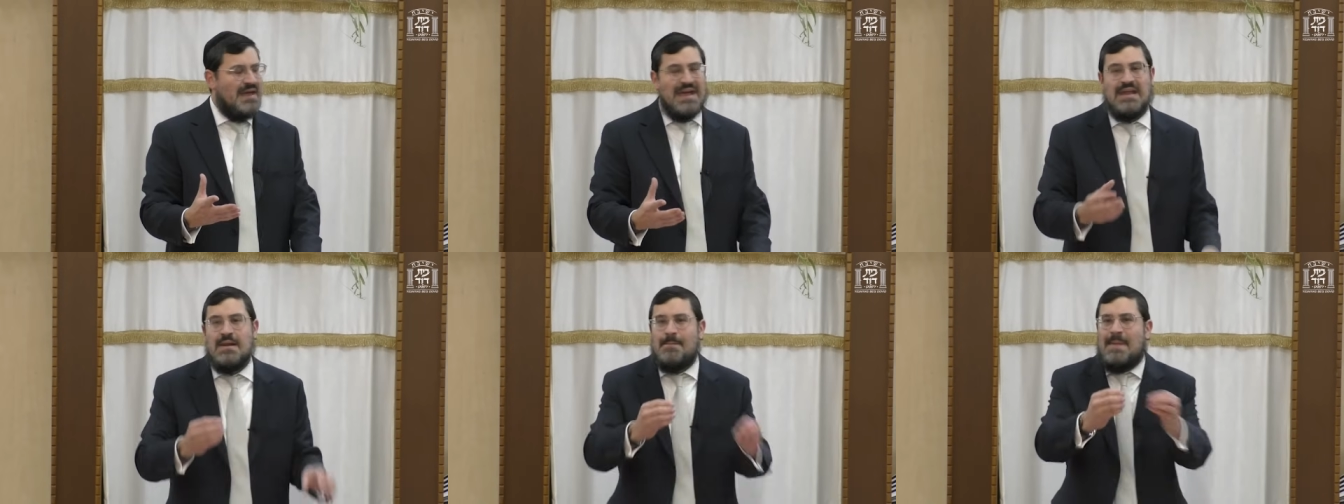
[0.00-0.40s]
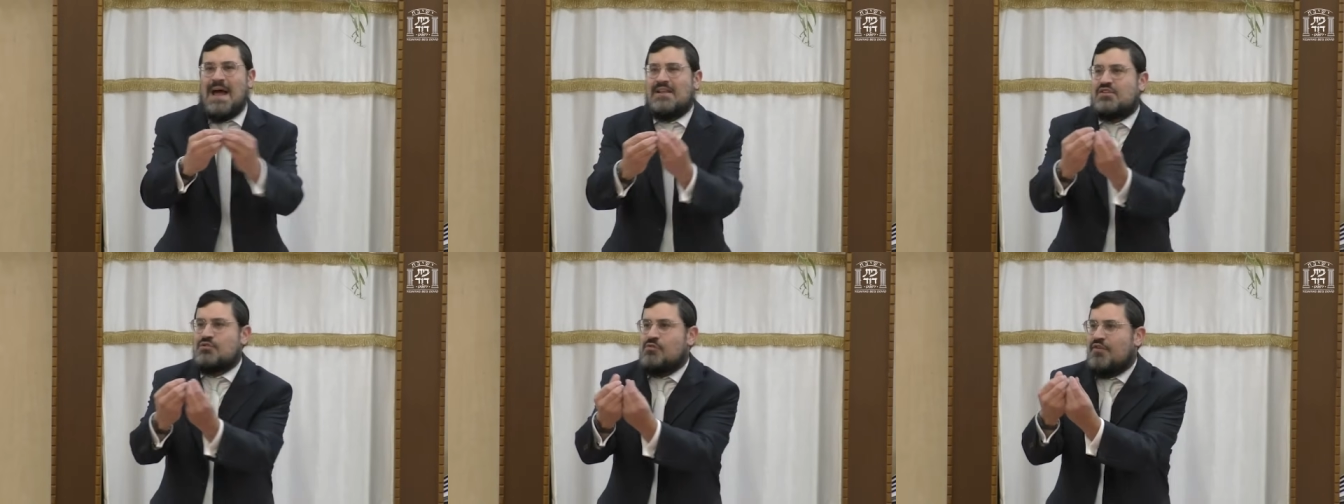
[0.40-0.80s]
In a
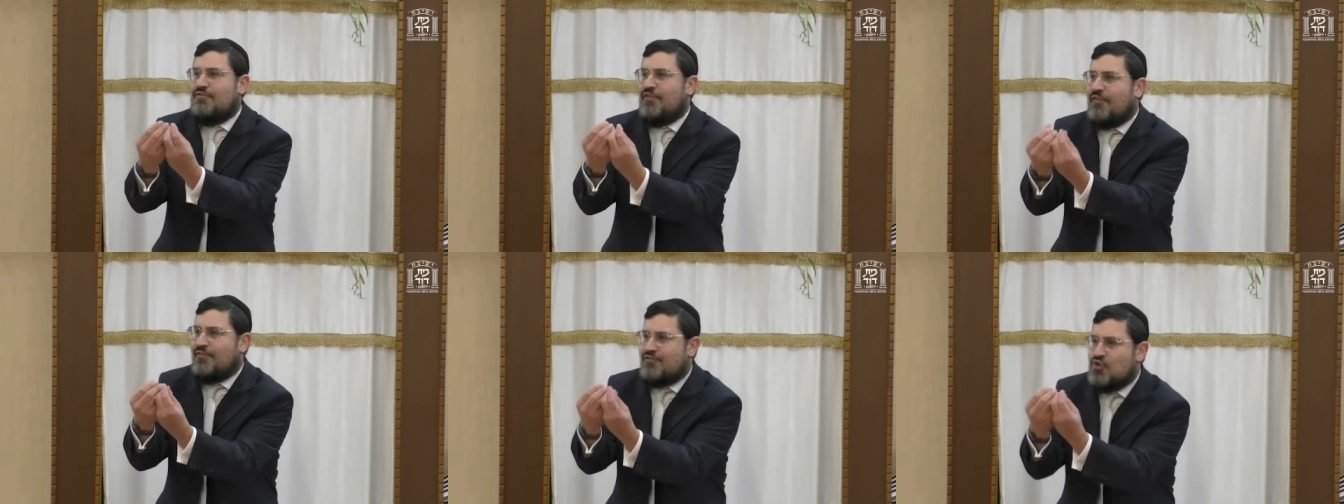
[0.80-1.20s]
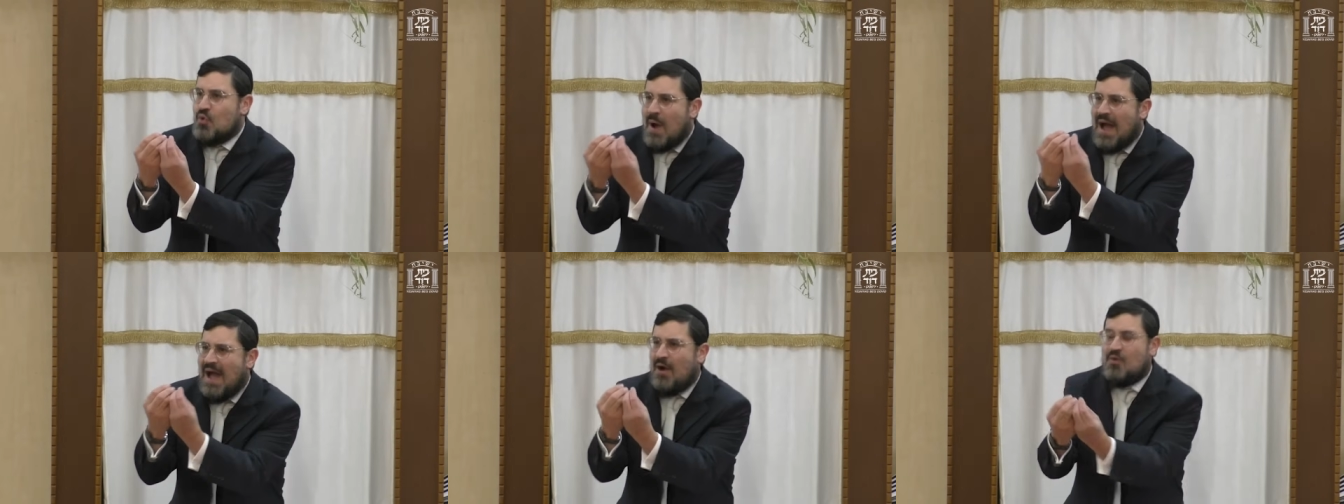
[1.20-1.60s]
matter of a
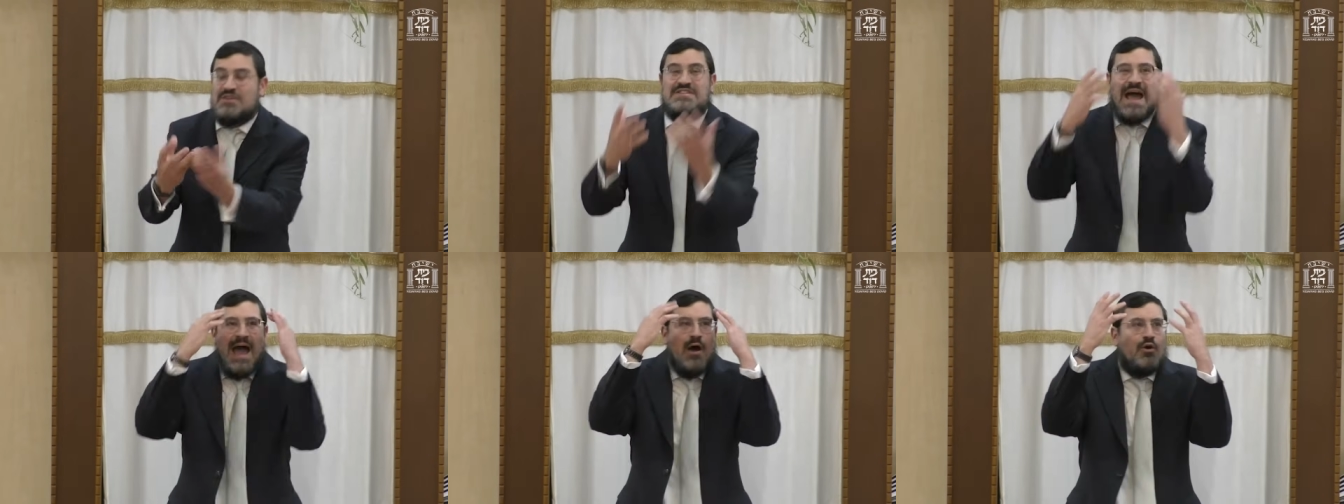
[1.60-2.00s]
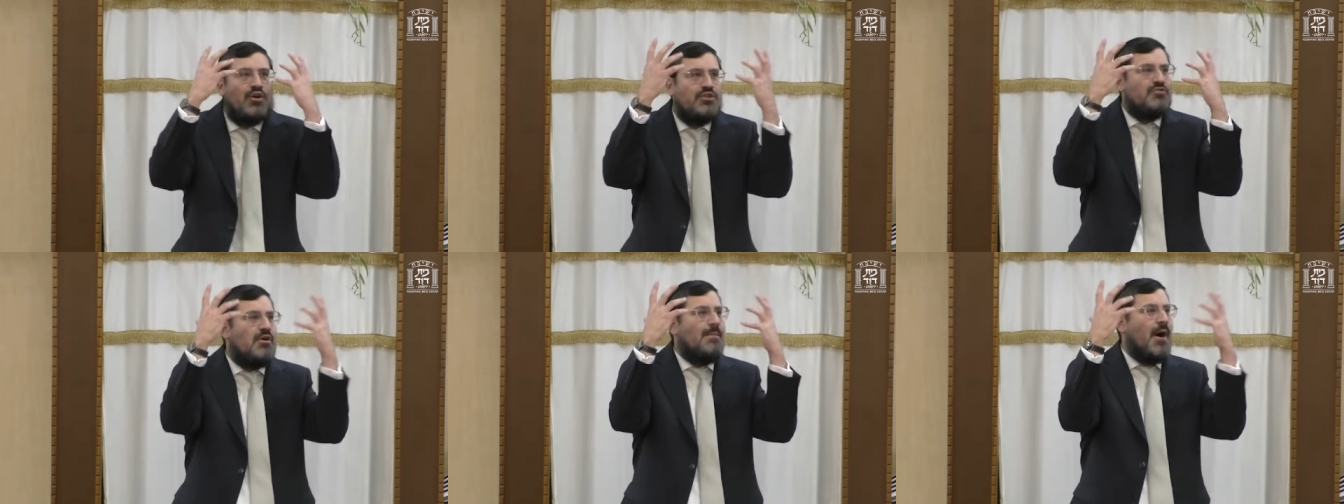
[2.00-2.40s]
few hours, how
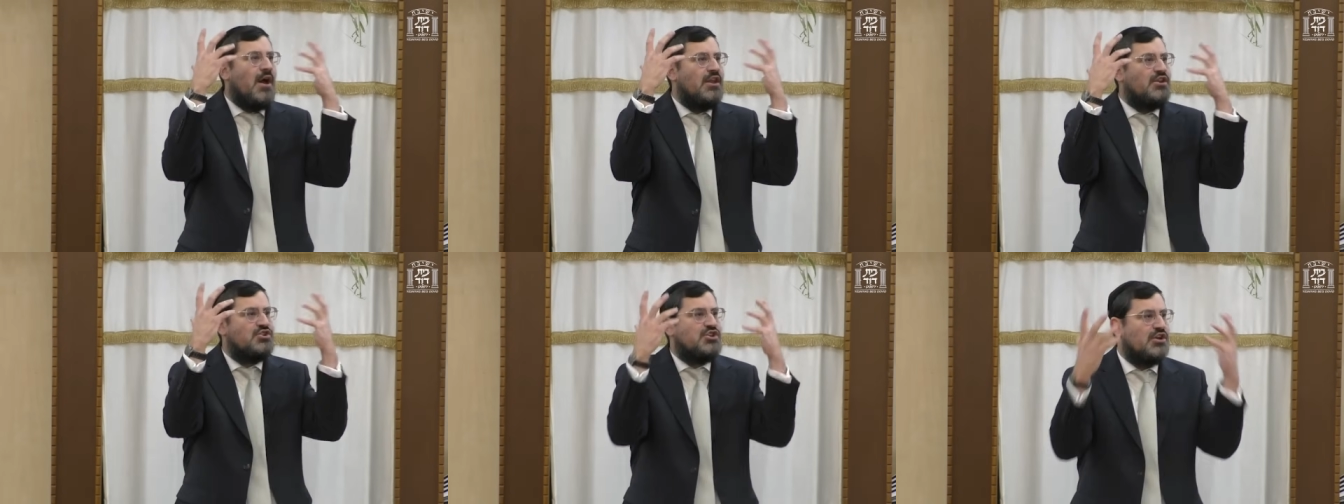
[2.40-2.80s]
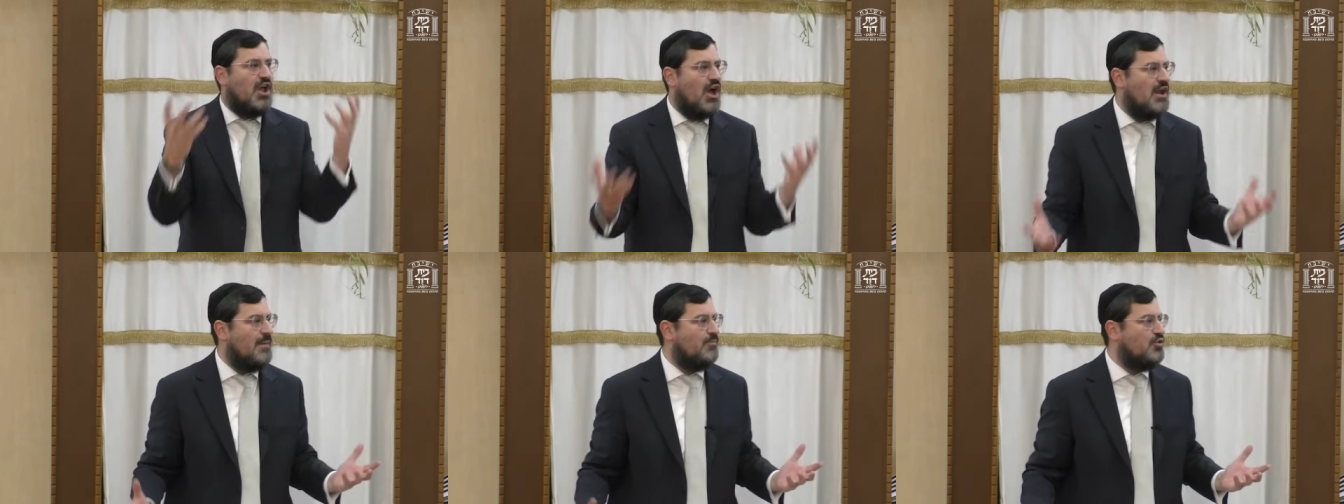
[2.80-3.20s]
can the Rabbi
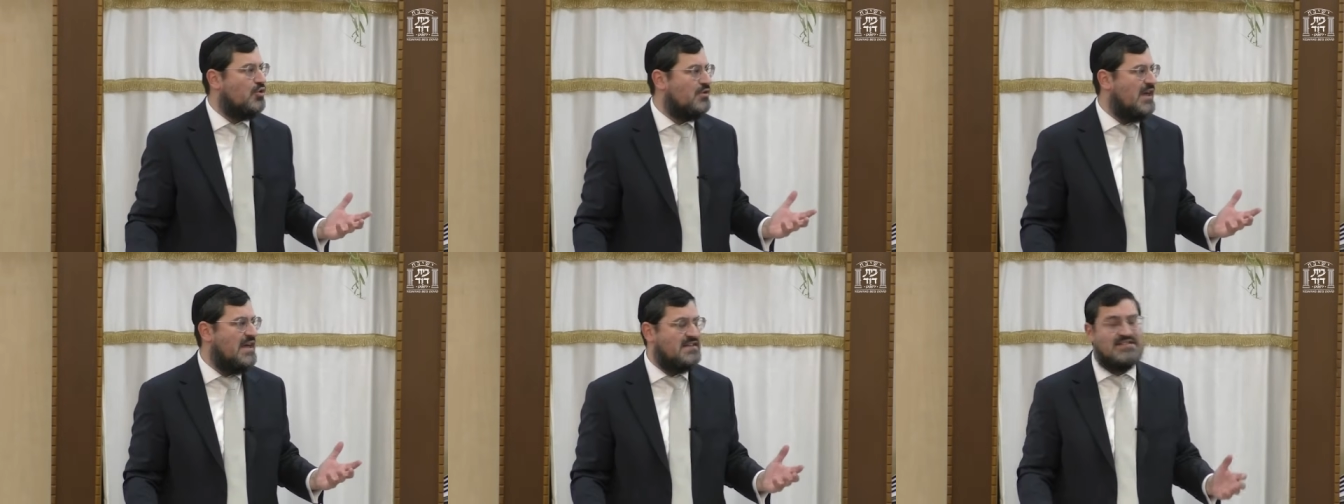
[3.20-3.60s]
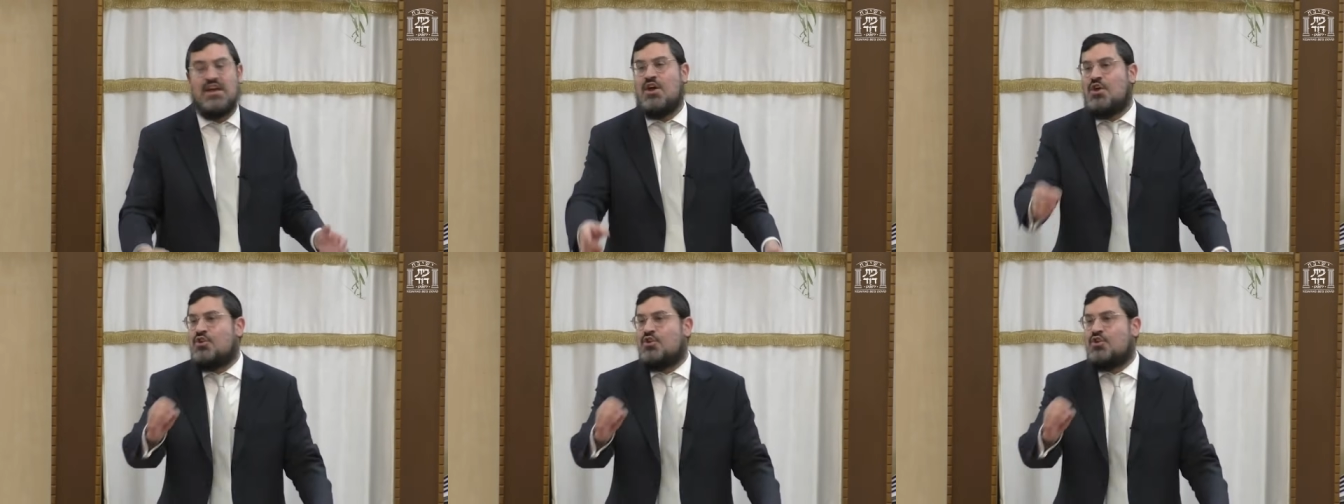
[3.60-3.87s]
Shalom do this?